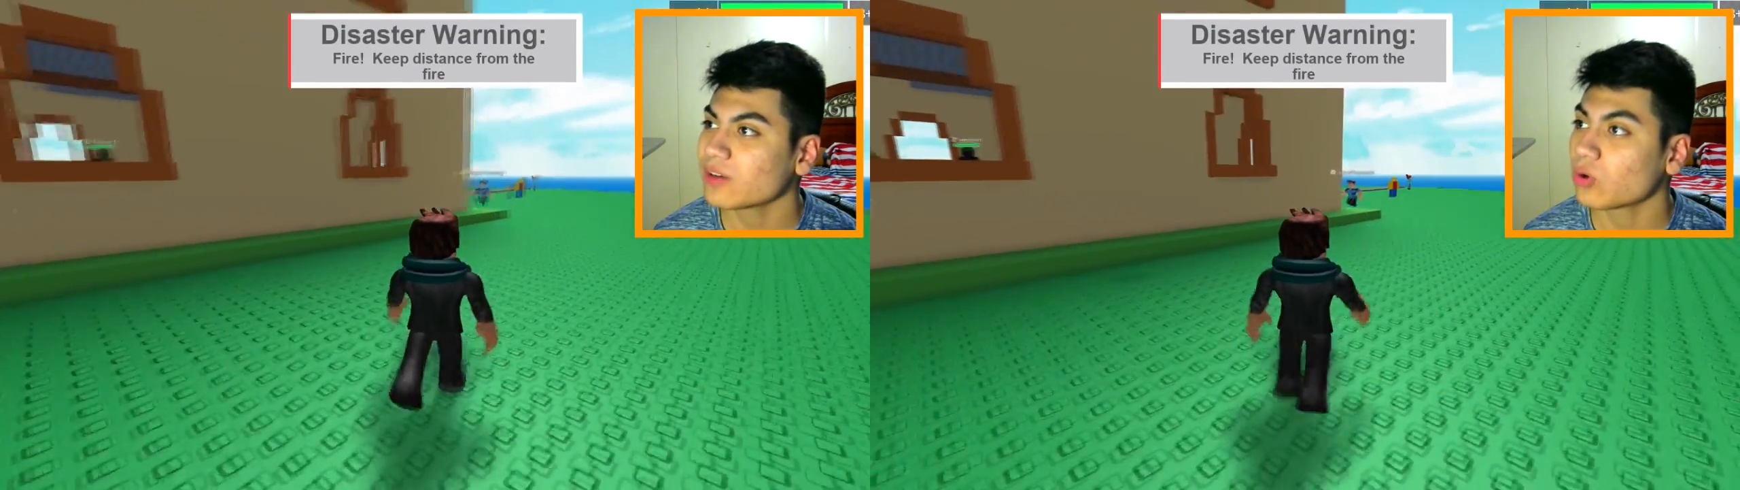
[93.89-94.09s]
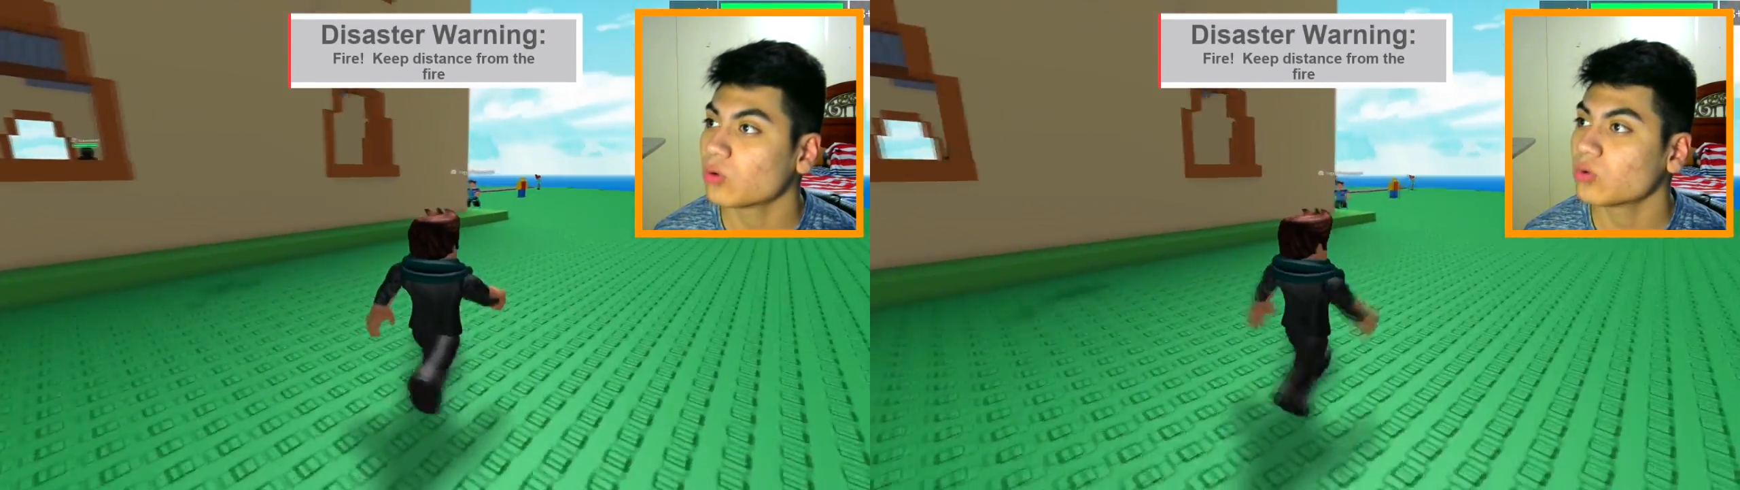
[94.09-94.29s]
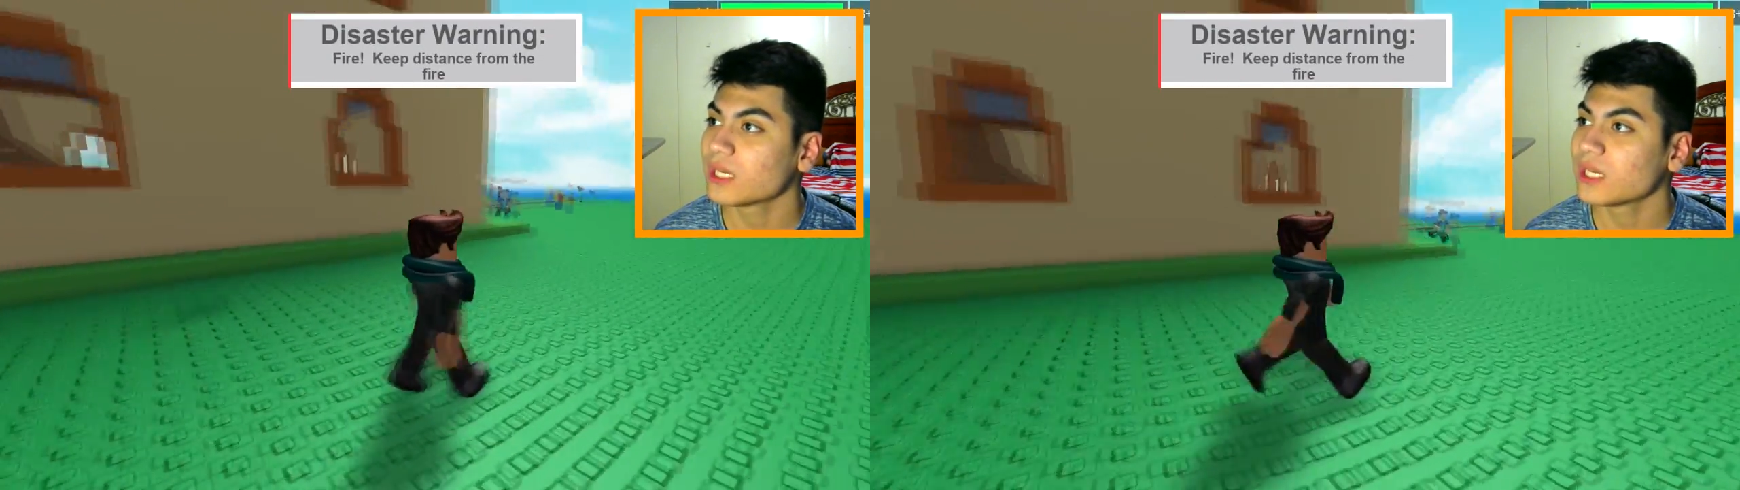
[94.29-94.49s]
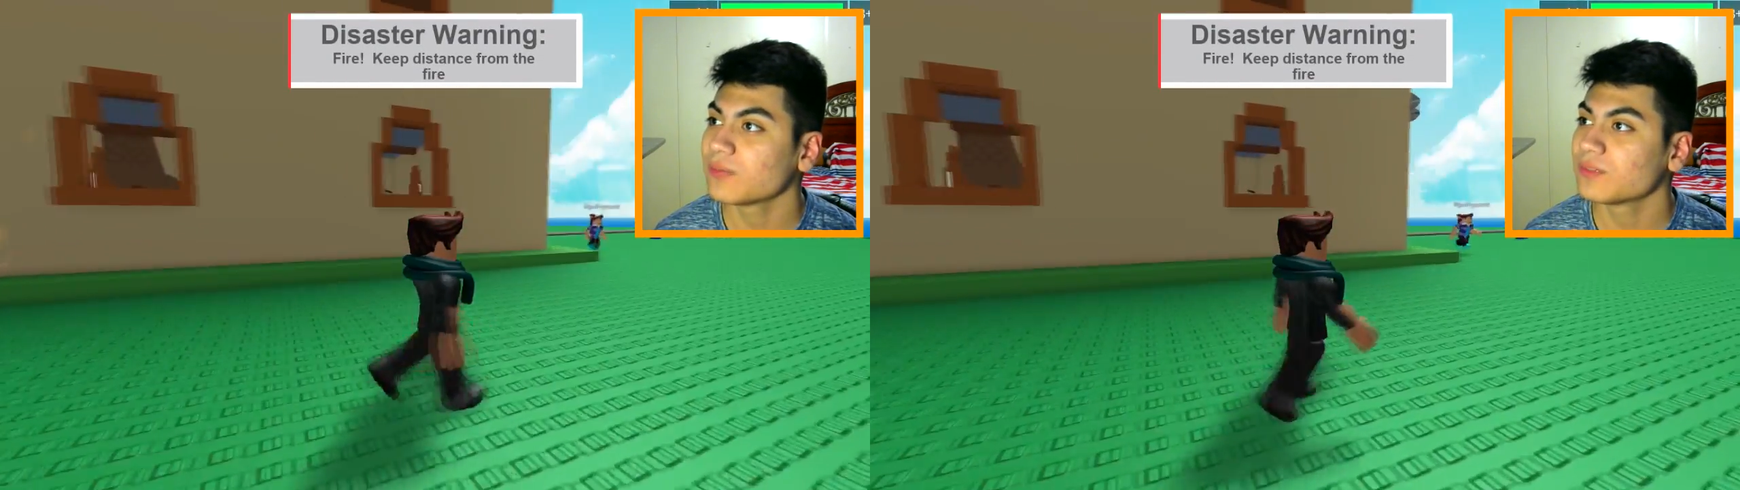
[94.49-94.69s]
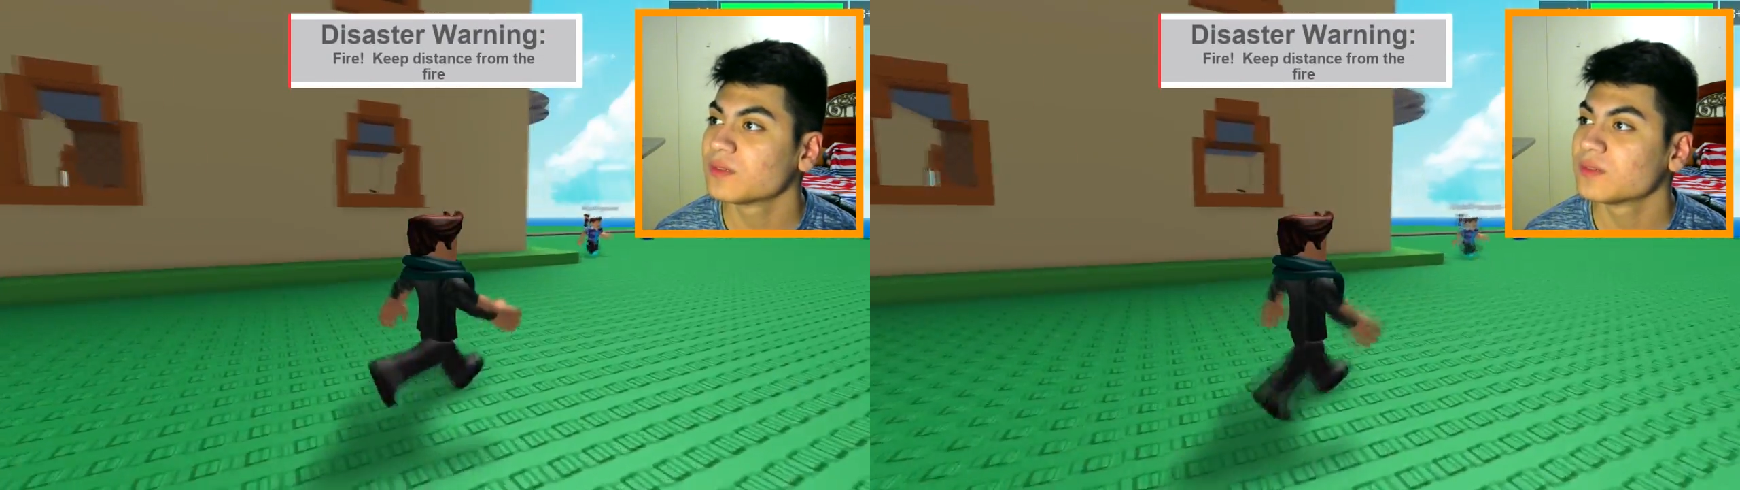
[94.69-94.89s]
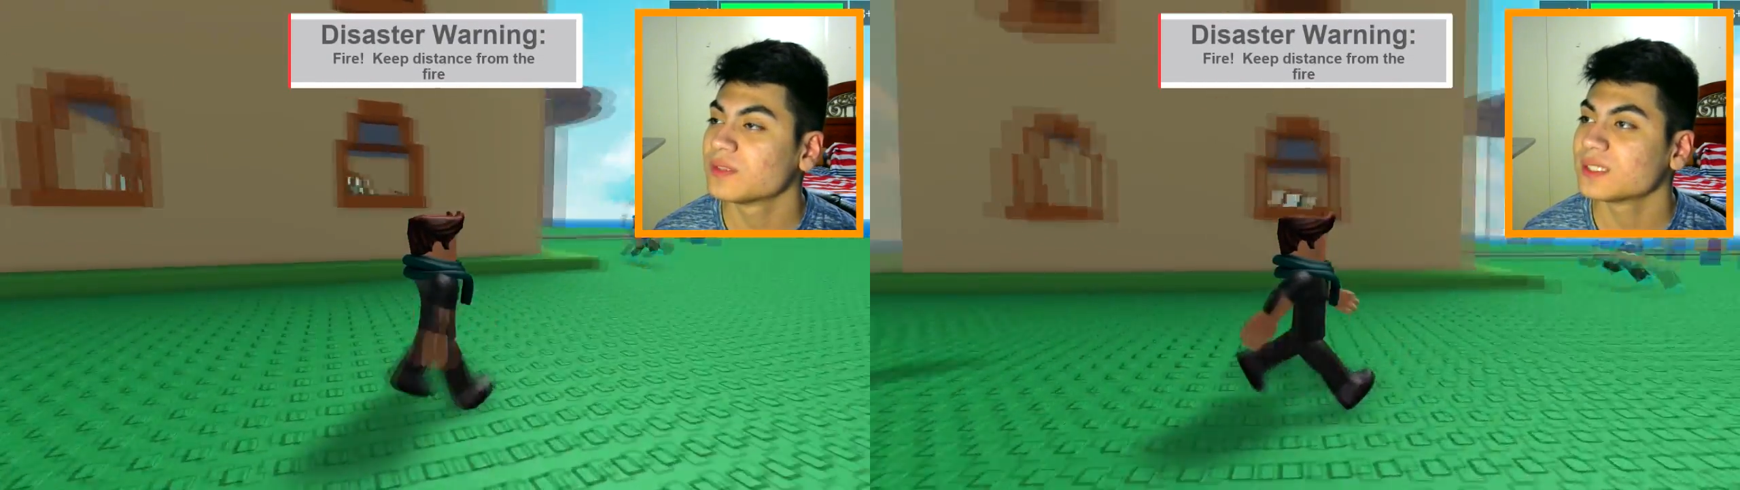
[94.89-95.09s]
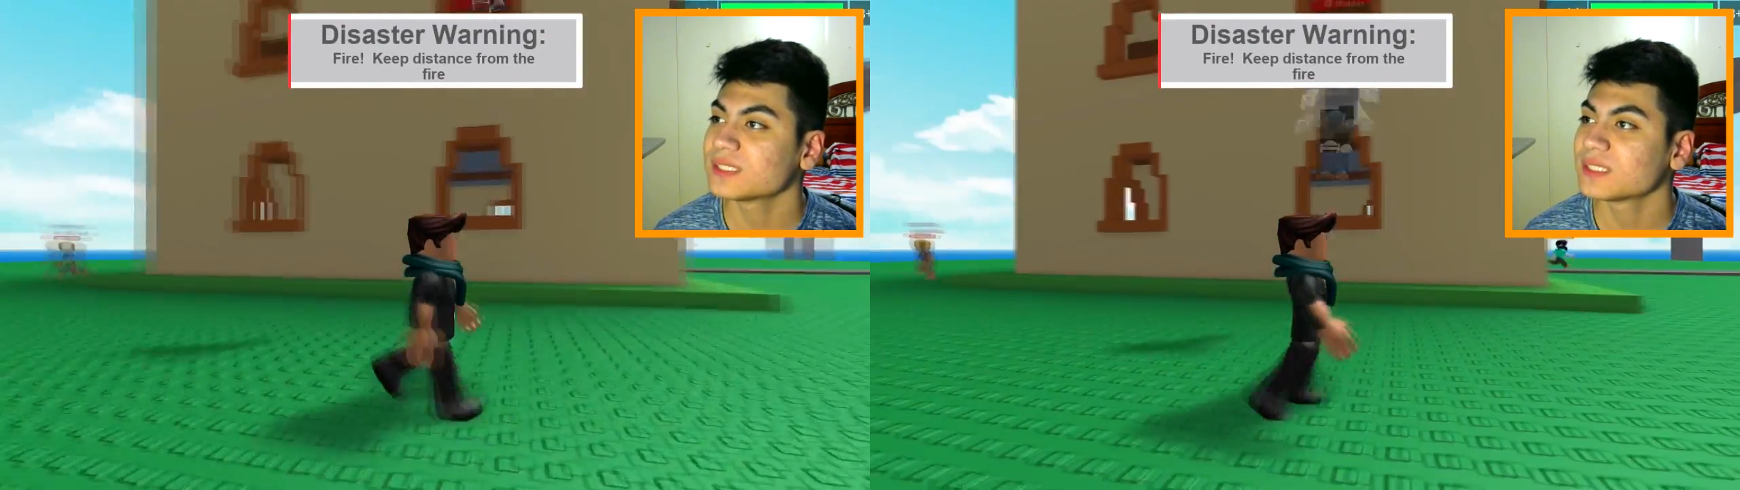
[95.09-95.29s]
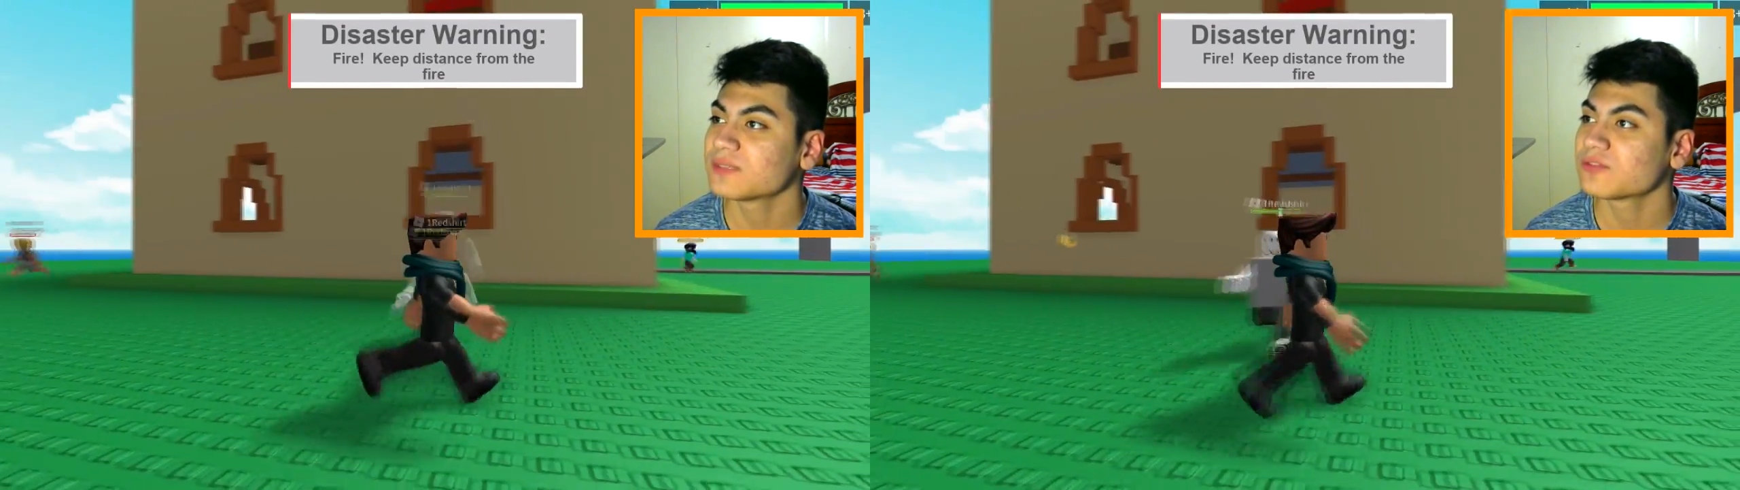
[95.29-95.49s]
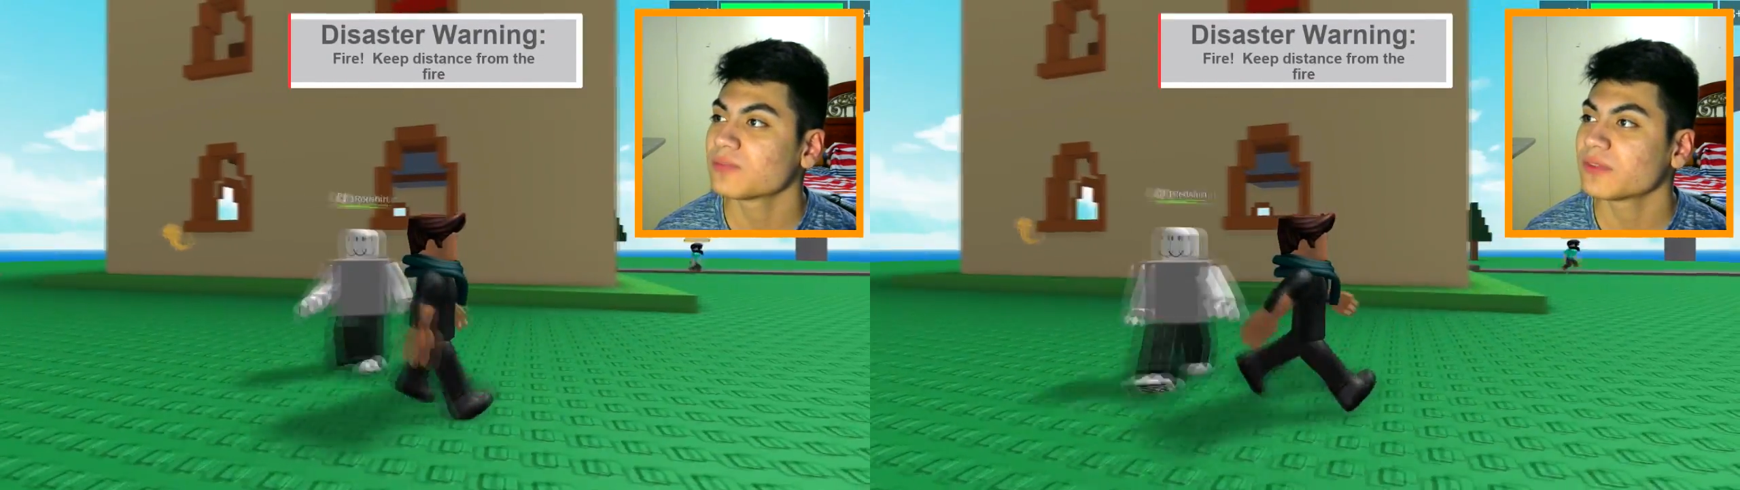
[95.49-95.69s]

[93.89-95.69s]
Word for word: Oh, keep distance from